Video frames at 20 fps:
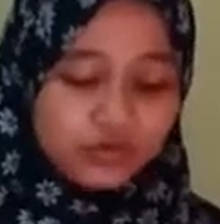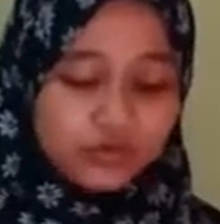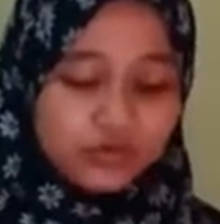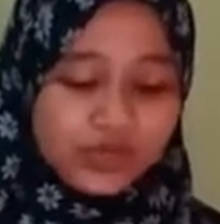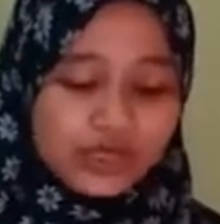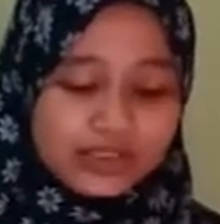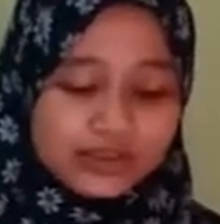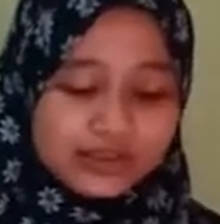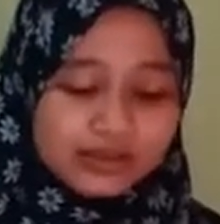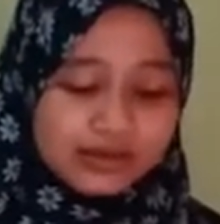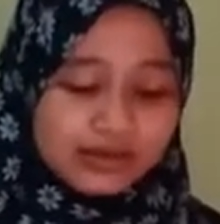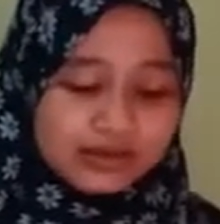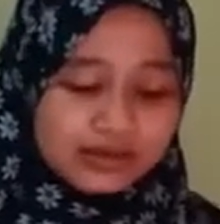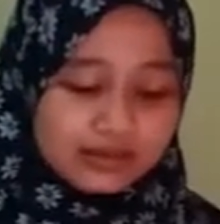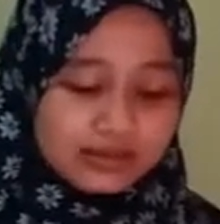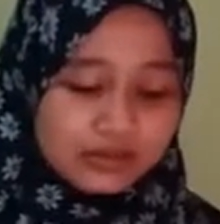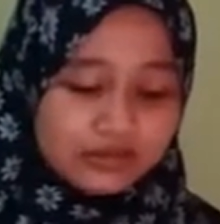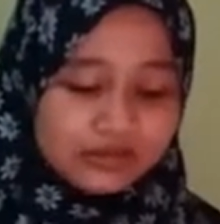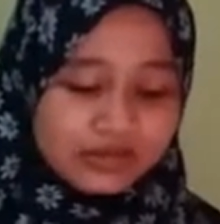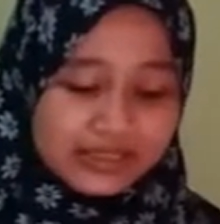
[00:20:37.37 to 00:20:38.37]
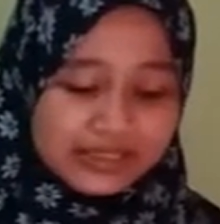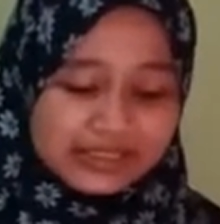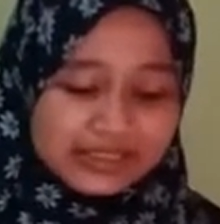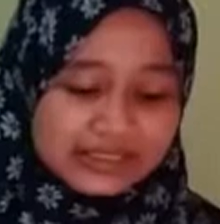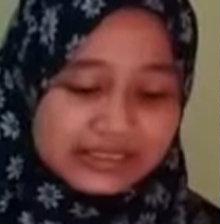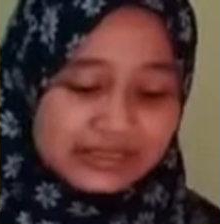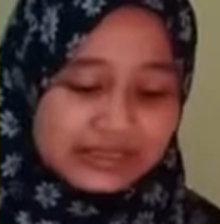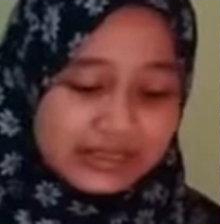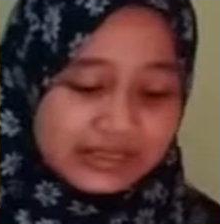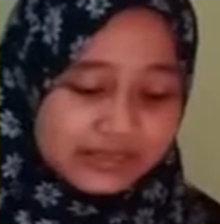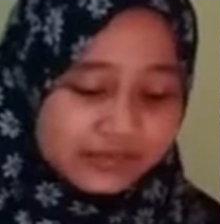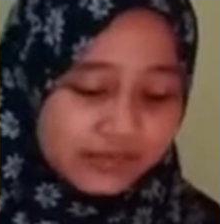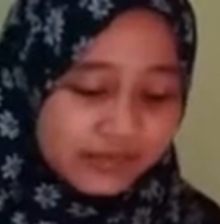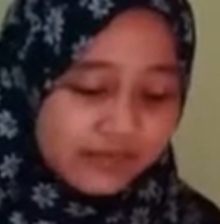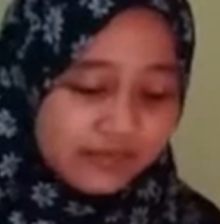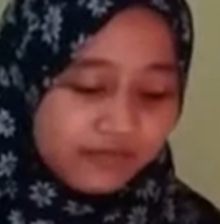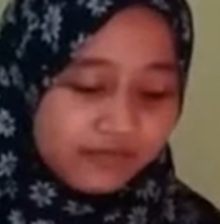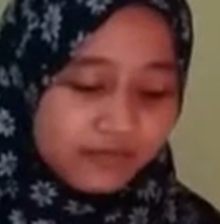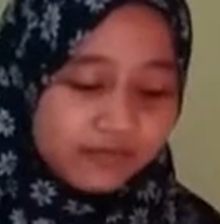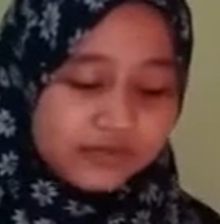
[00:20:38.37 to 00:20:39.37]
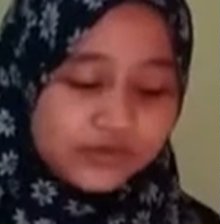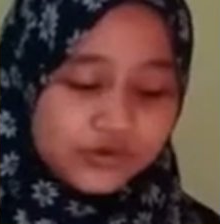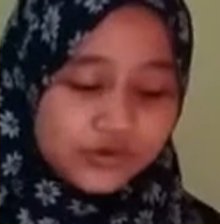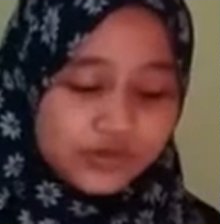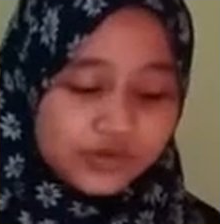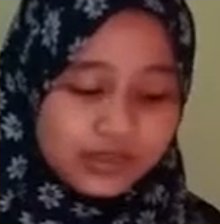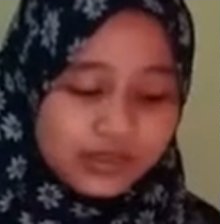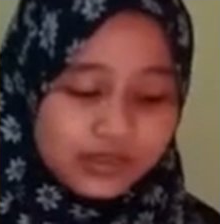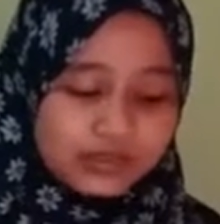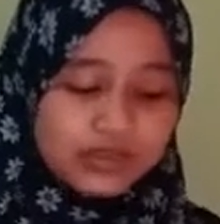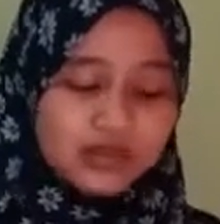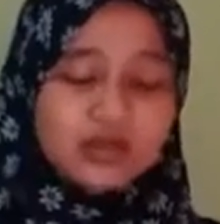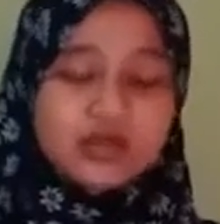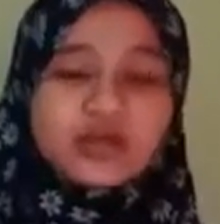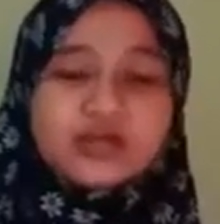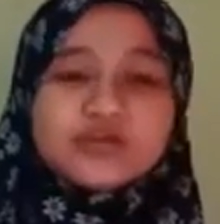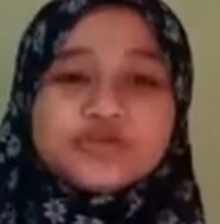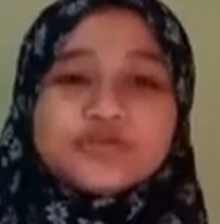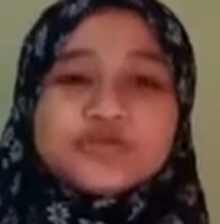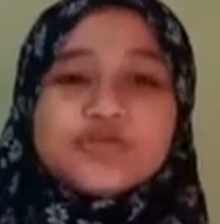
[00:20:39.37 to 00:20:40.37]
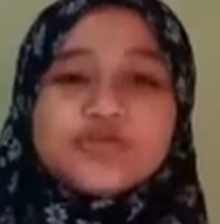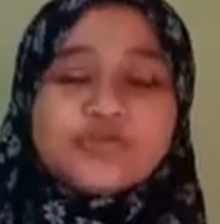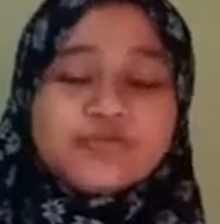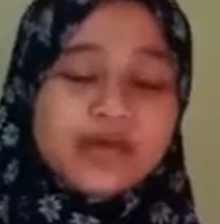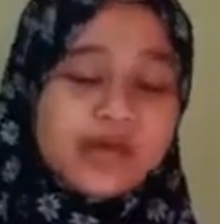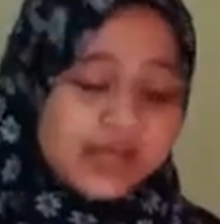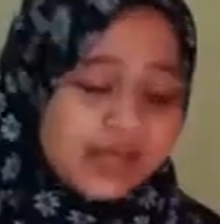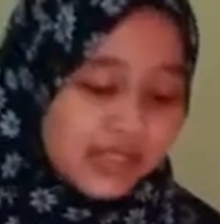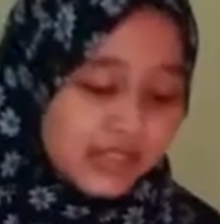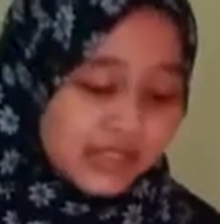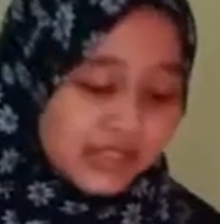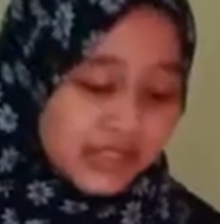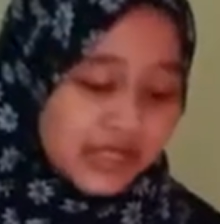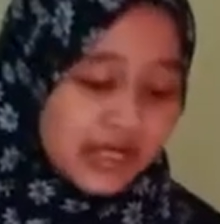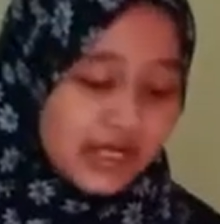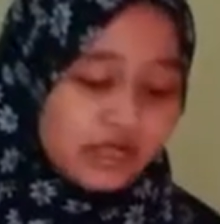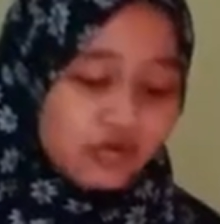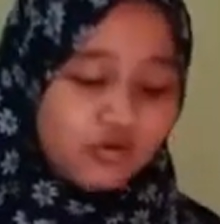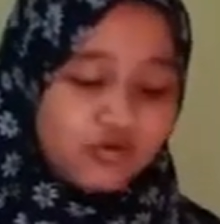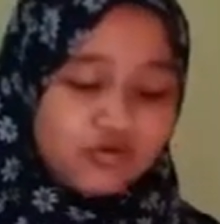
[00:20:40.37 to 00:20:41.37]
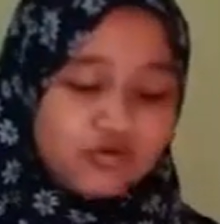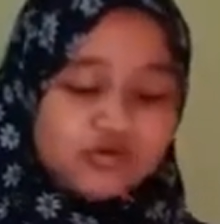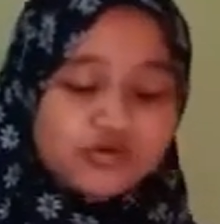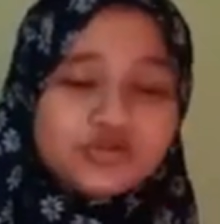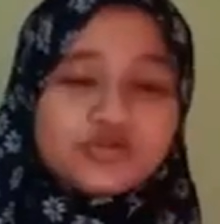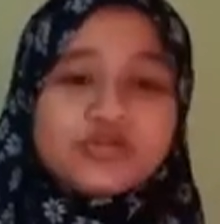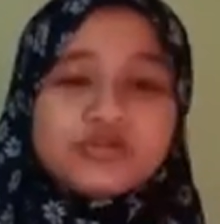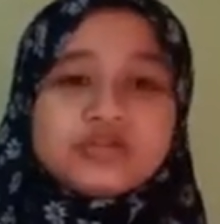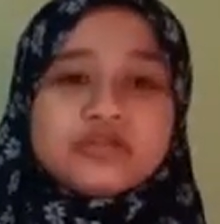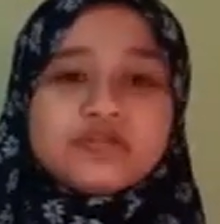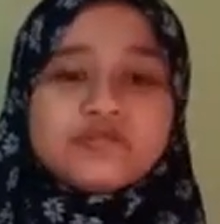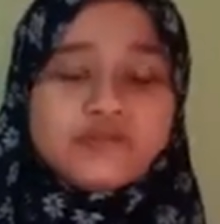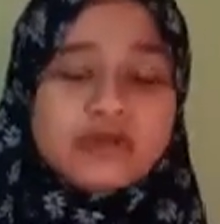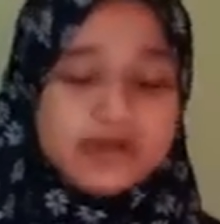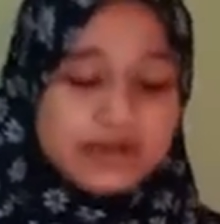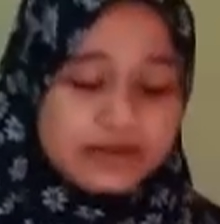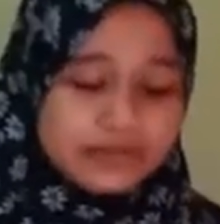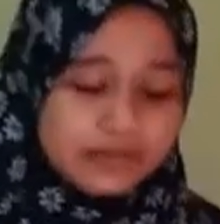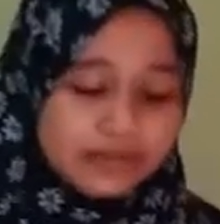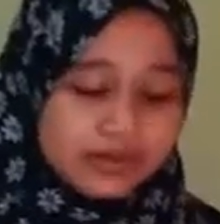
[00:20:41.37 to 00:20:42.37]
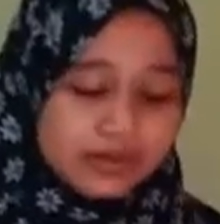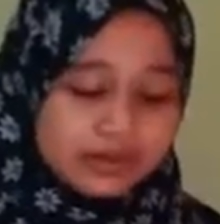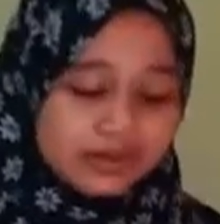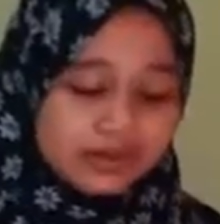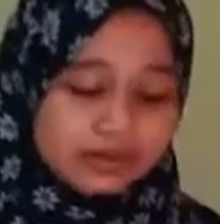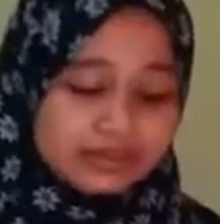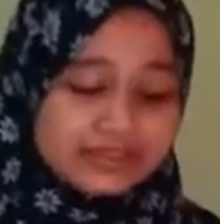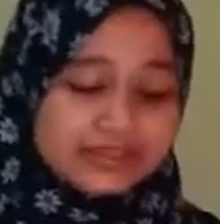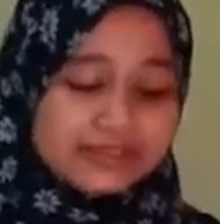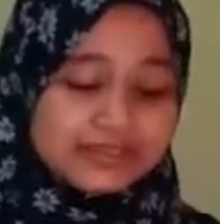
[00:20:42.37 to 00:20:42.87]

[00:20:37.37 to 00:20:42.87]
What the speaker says: who getting respect from Somalia should manage and control the behavior